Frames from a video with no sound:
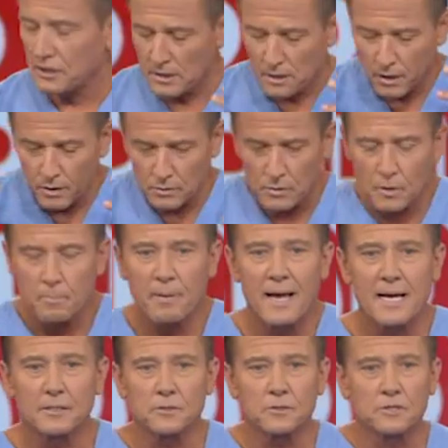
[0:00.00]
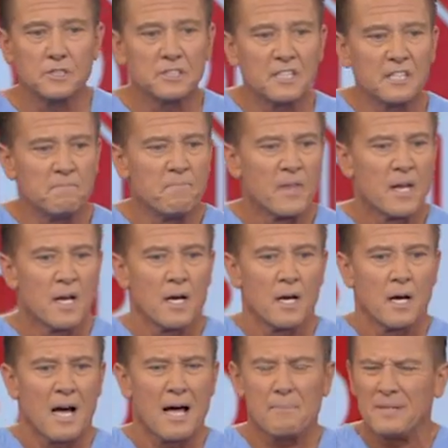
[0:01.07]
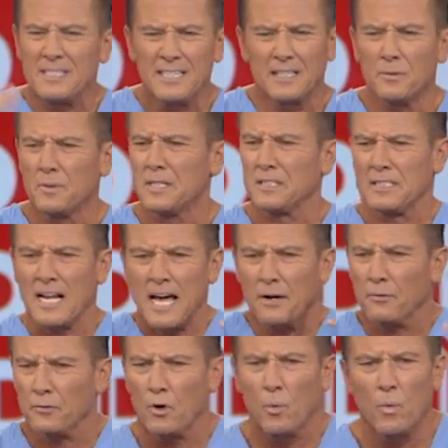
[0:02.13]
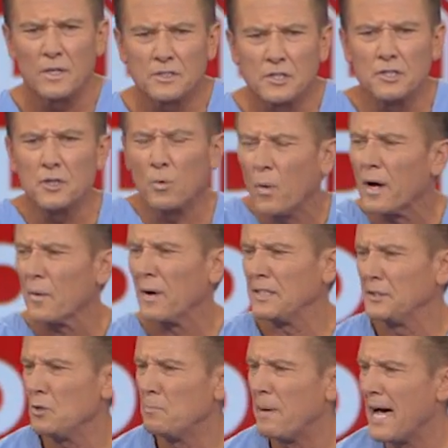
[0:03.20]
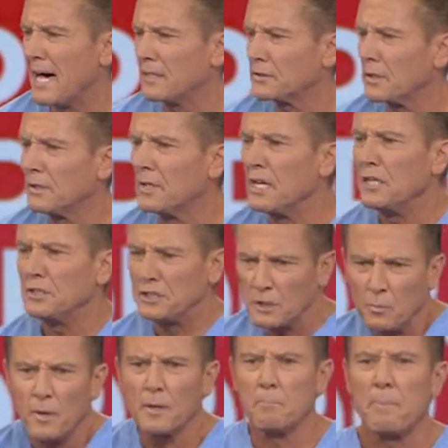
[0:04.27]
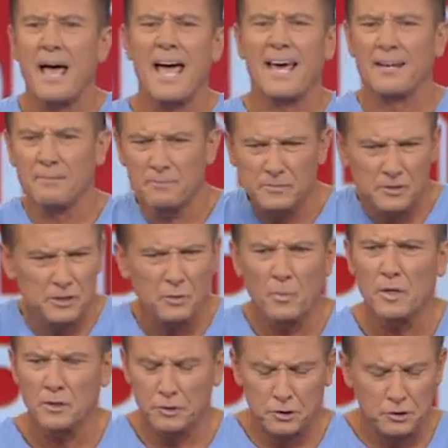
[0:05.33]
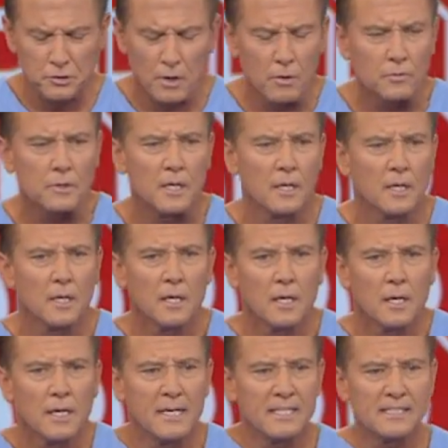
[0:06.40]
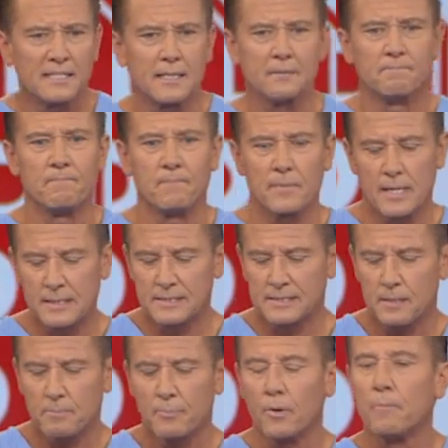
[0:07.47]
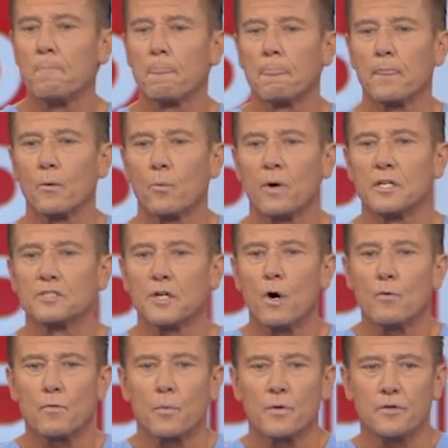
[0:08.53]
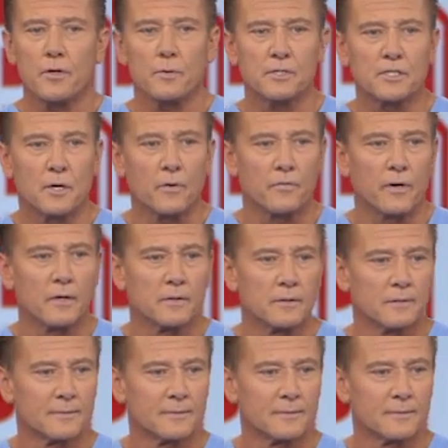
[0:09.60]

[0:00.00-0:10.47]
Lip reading: she called her pastor and she said, I've been dealing with this and I don't know what to do. What do I do, pastor? She wanted stroked. And he said, it's simple. When it's over with you, it's over.